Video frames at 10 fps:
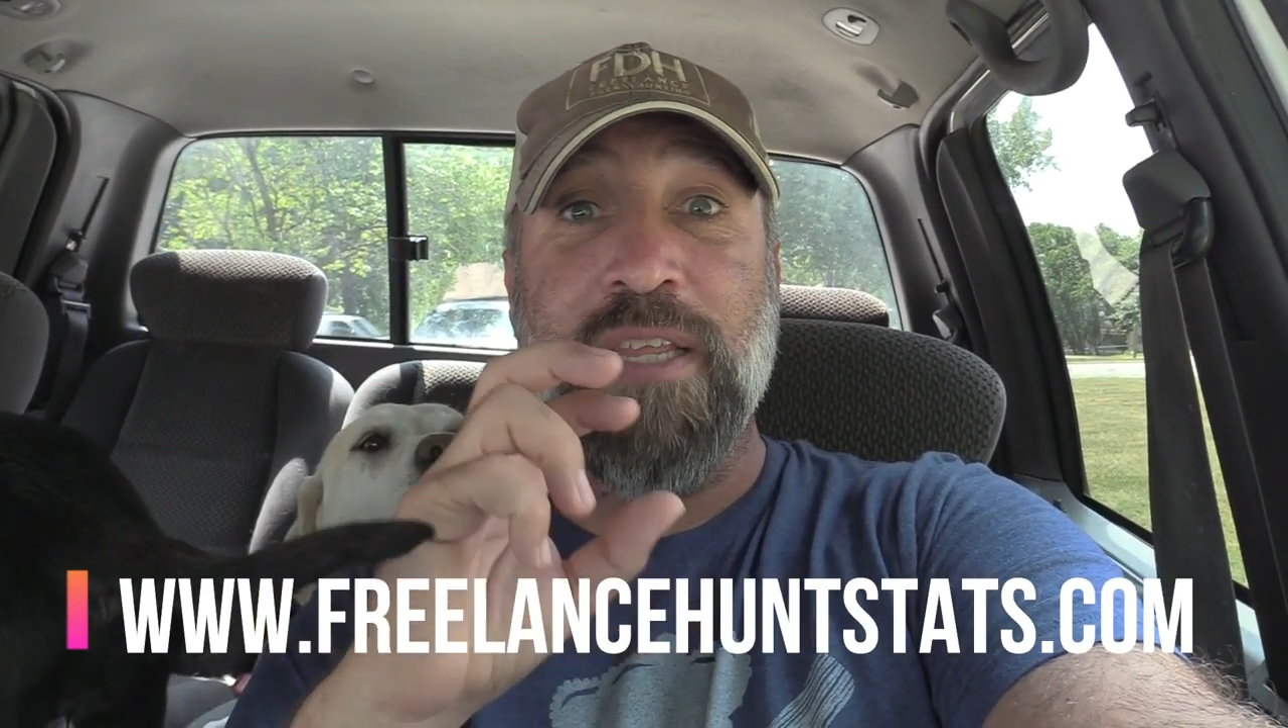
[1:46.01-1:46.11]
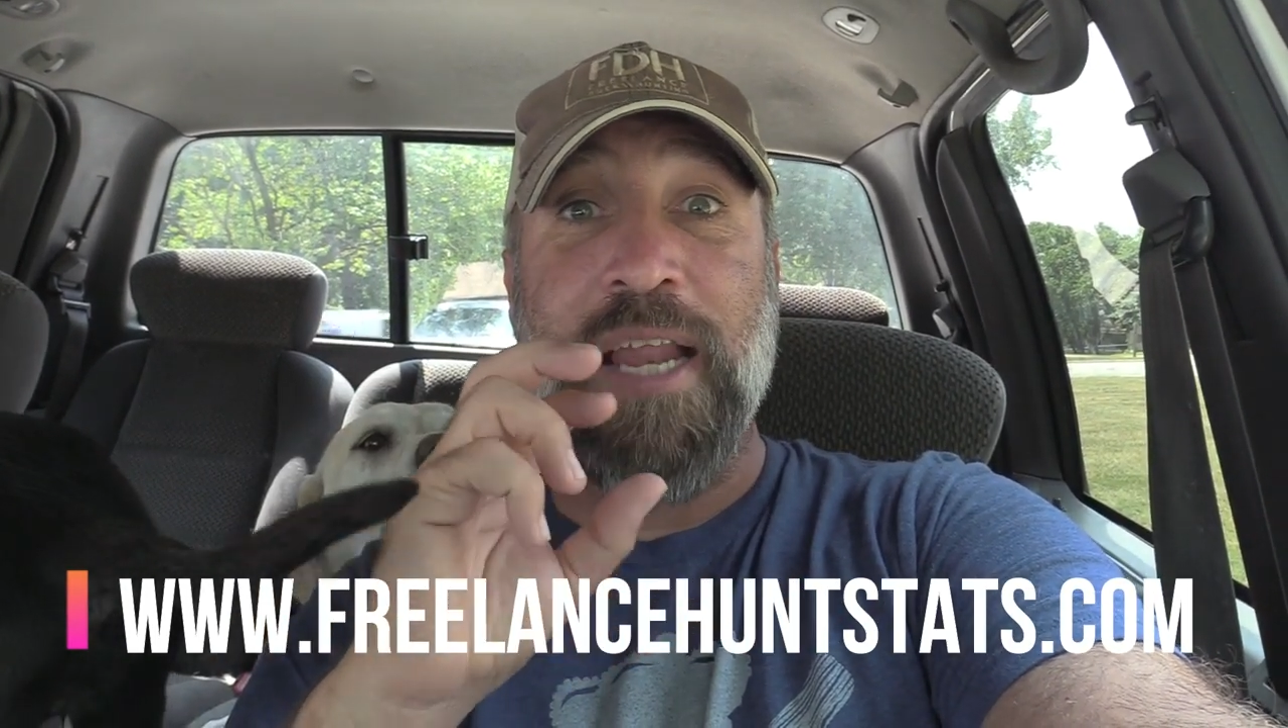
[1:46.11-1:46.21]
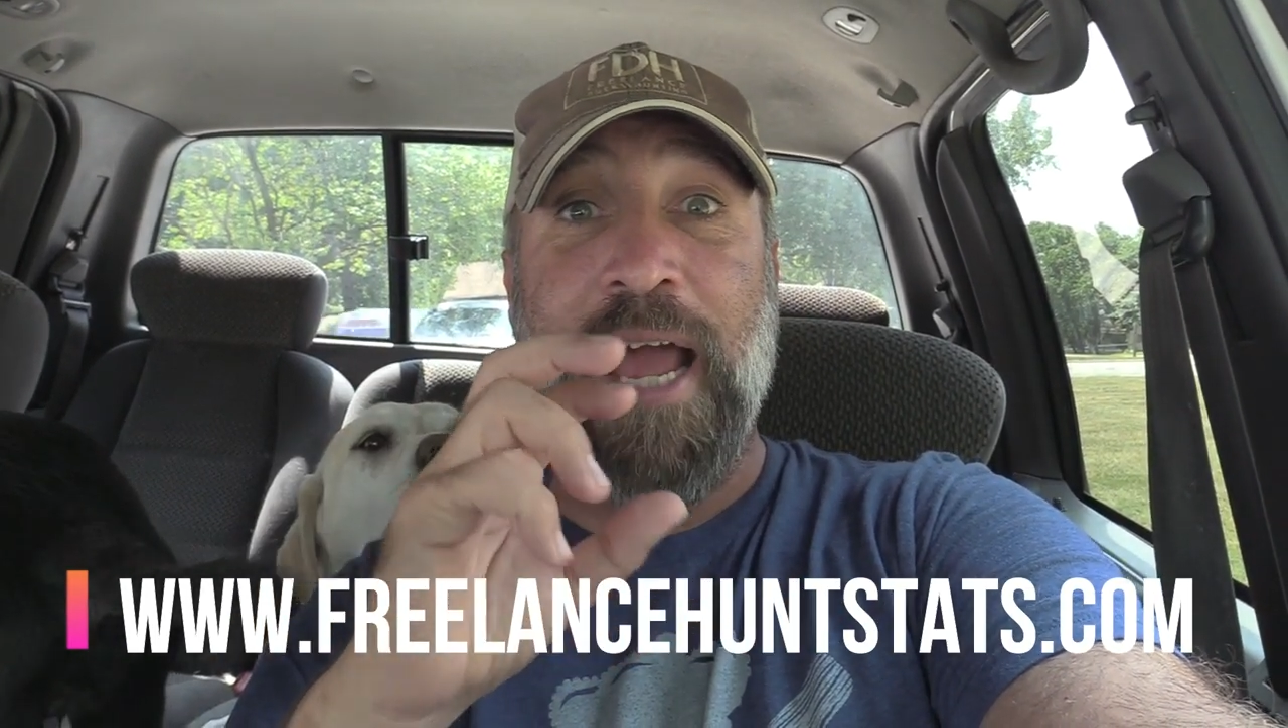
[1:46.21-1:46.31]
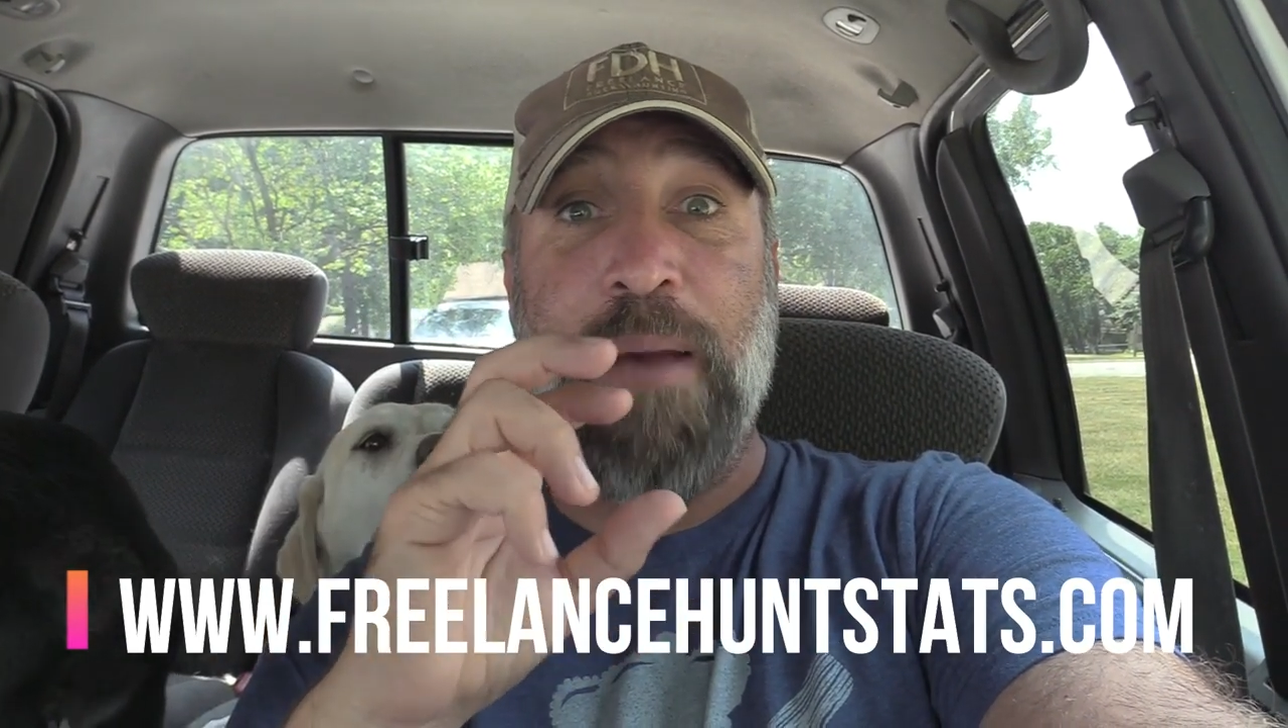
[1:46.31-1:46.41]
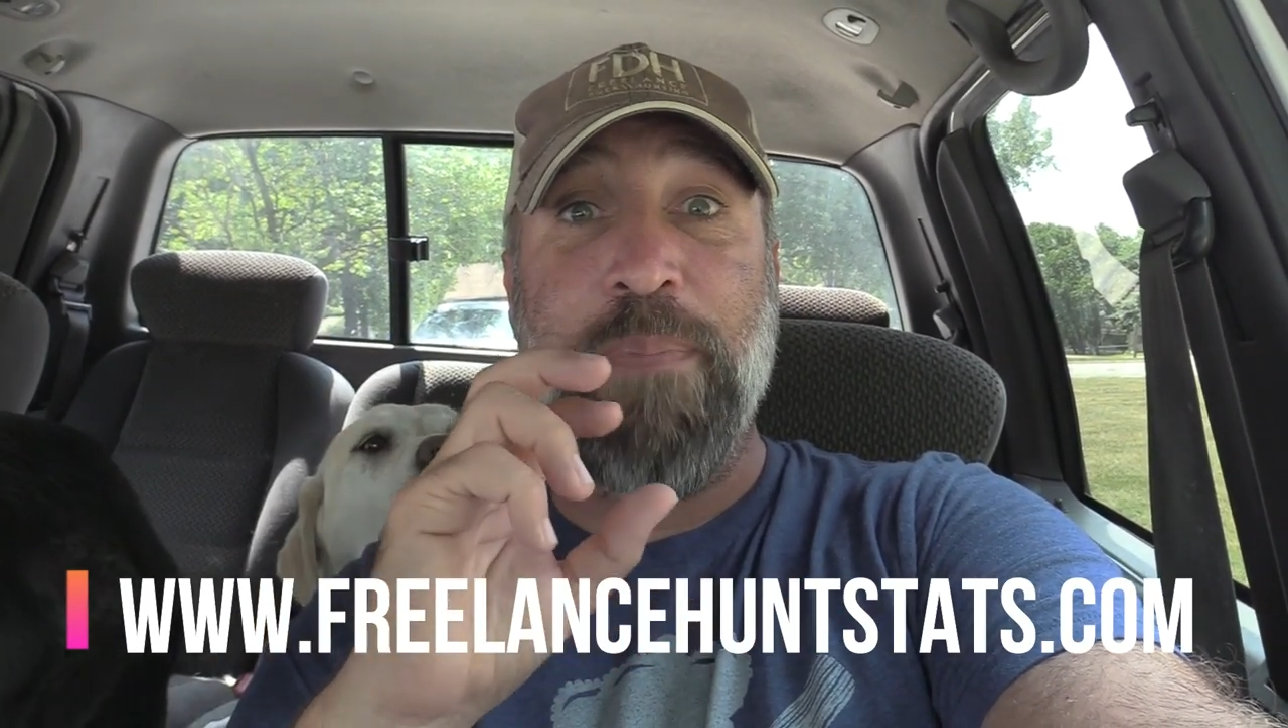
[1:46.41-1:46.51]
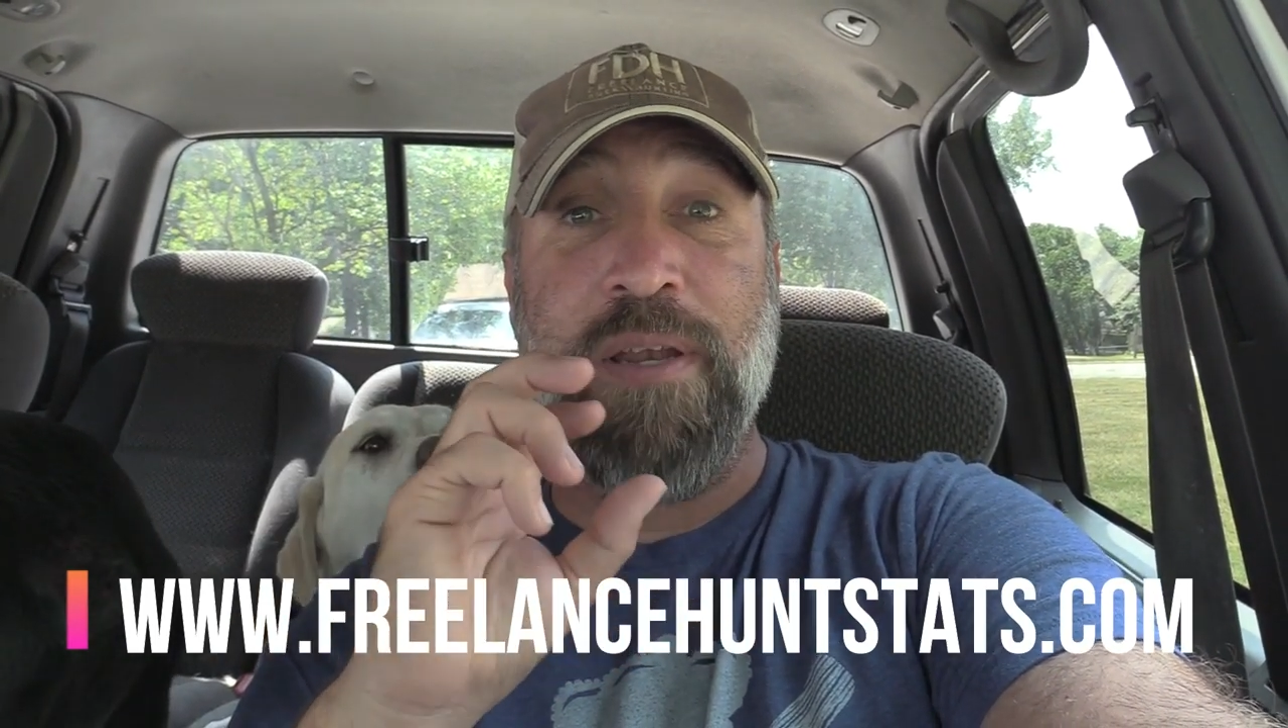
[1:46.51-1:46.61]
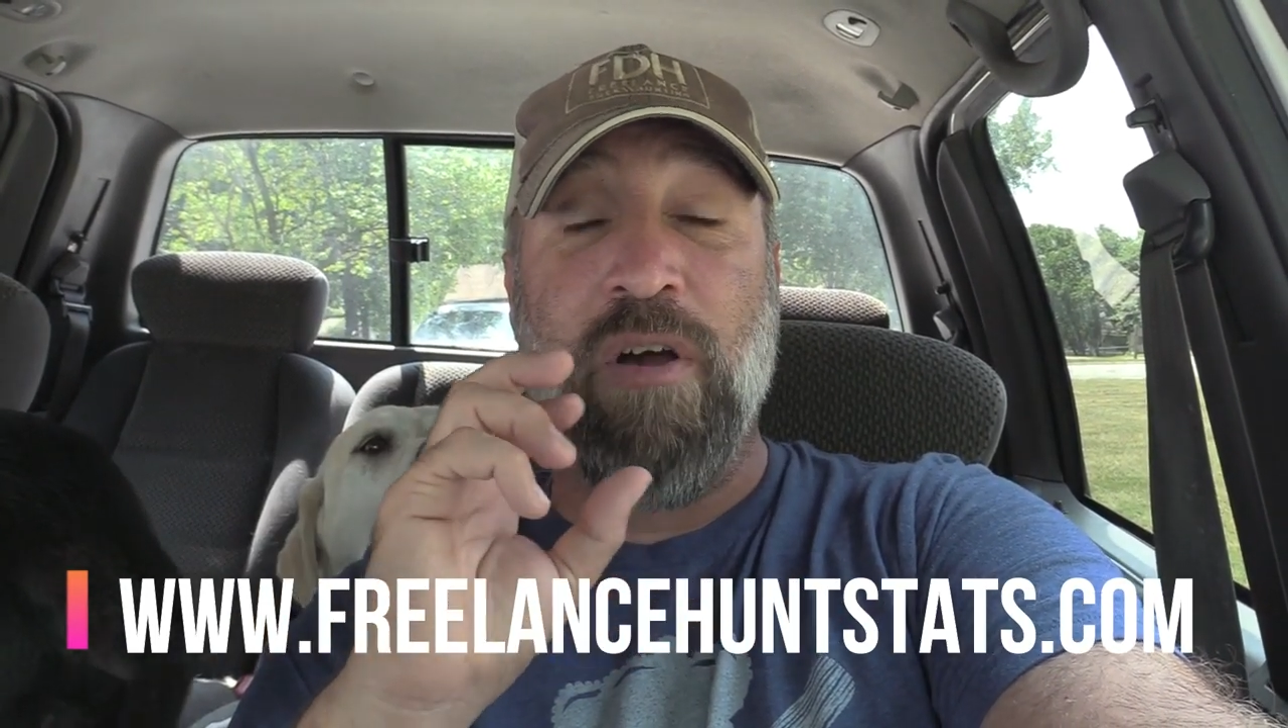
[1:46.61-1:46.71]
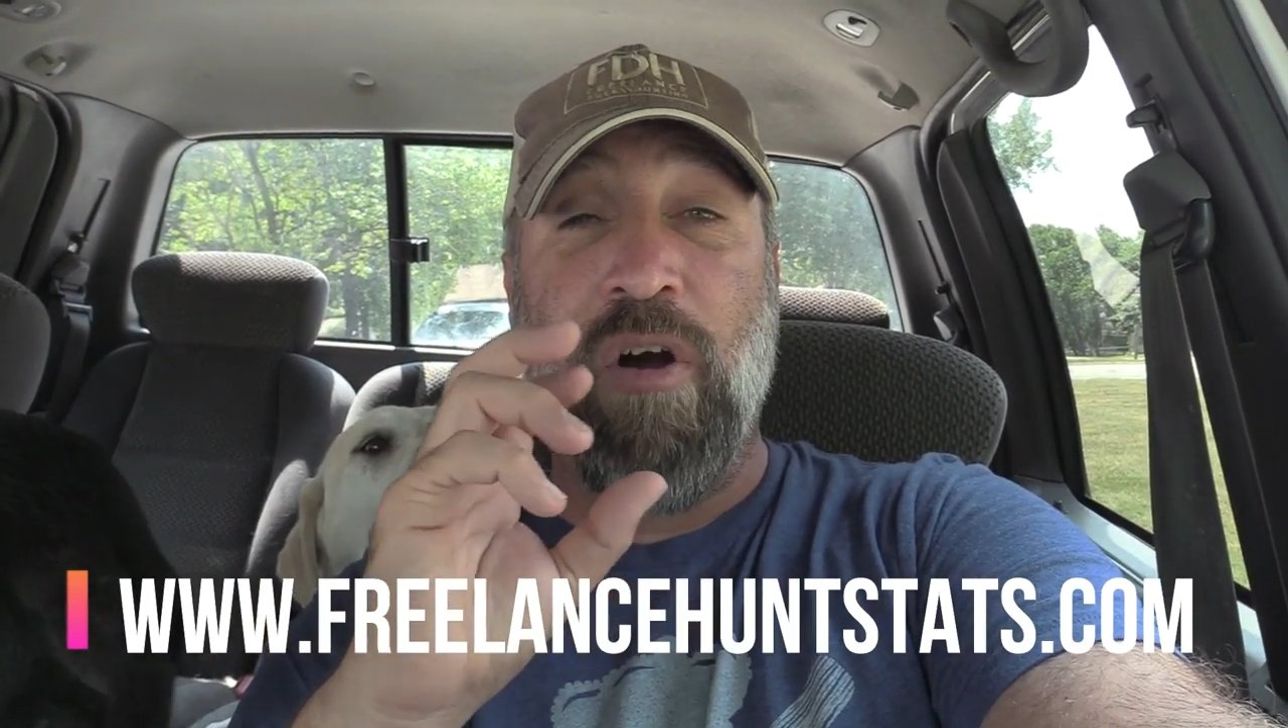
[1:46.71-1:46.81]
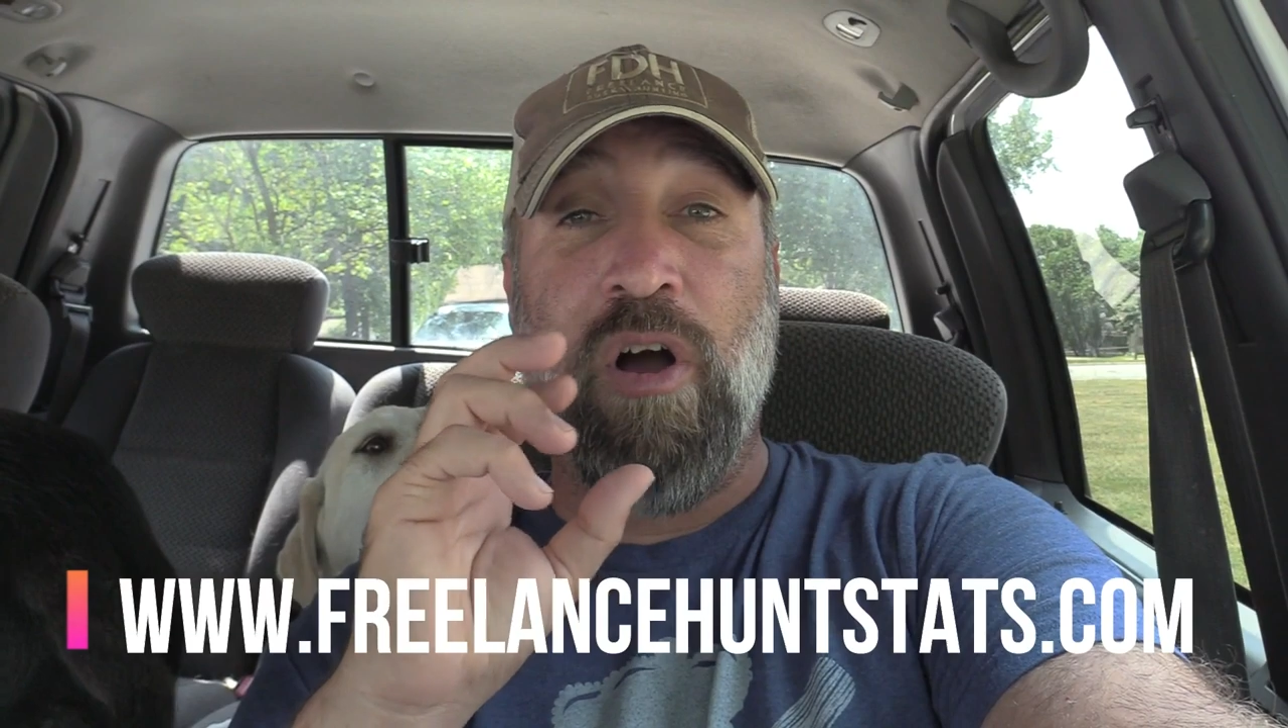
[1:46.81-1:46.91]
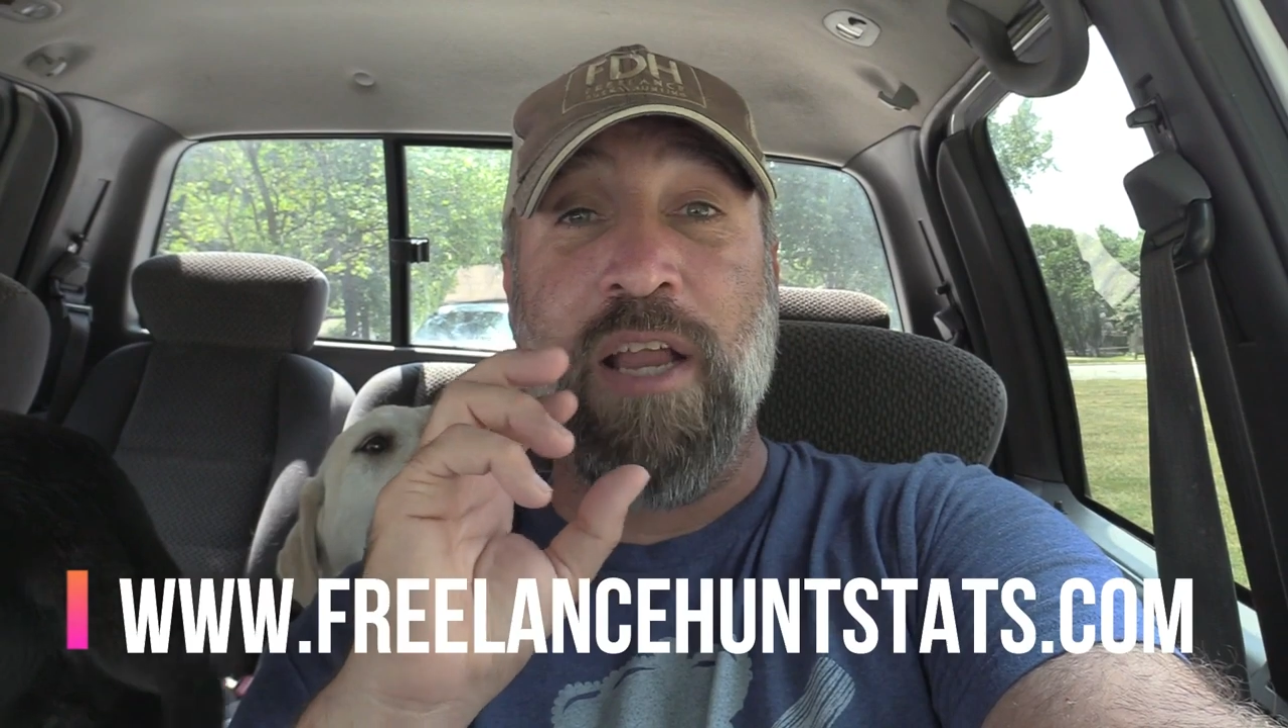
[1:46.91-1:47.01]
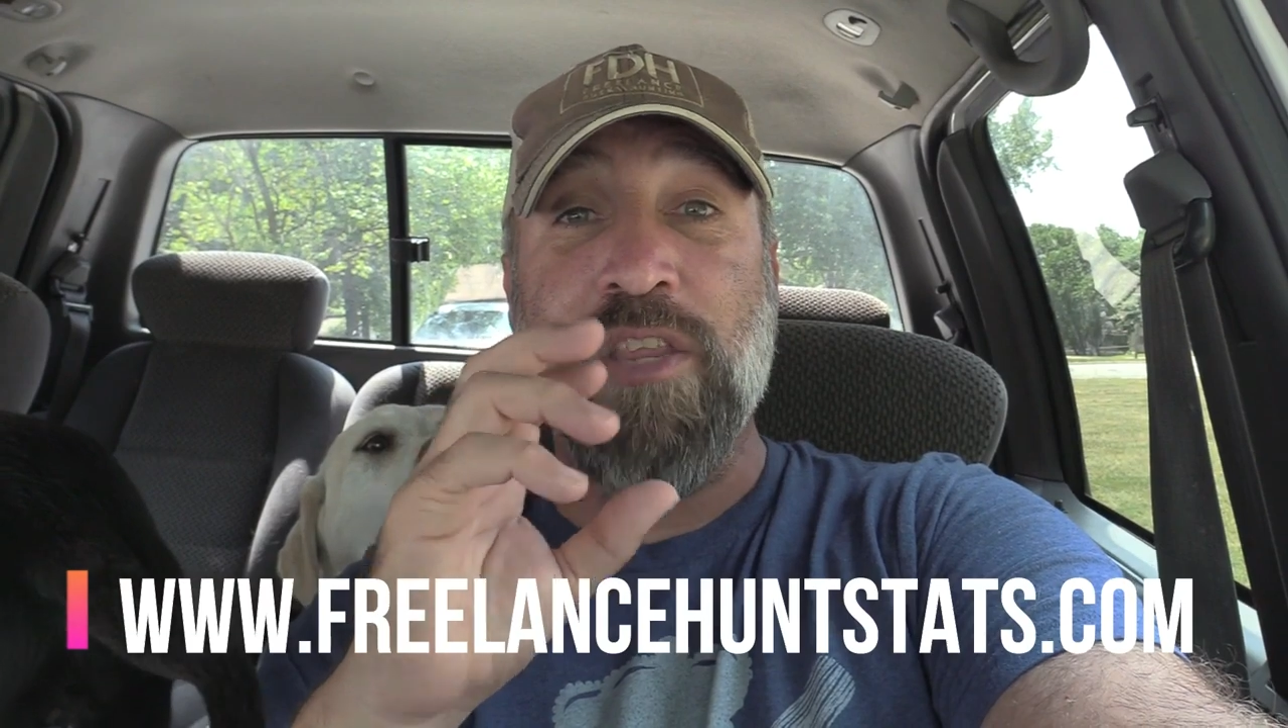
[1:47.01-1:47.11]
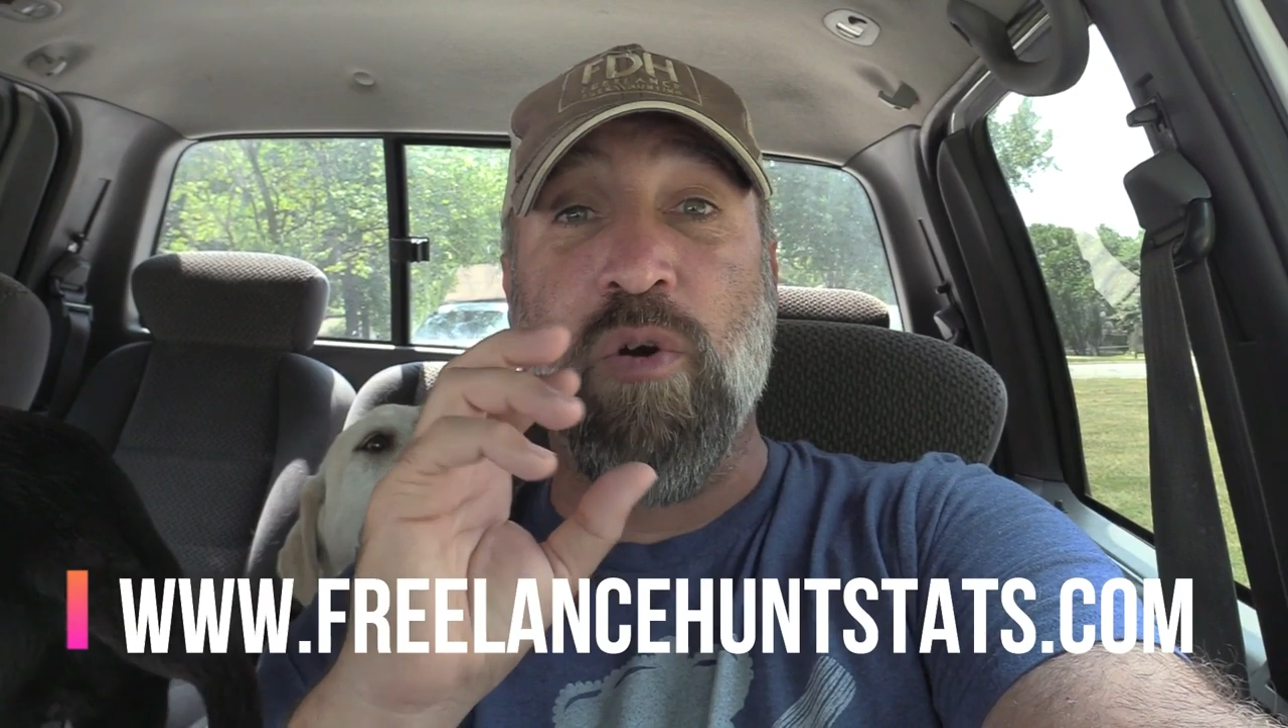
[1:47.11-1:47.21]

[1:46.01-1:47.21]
that happened on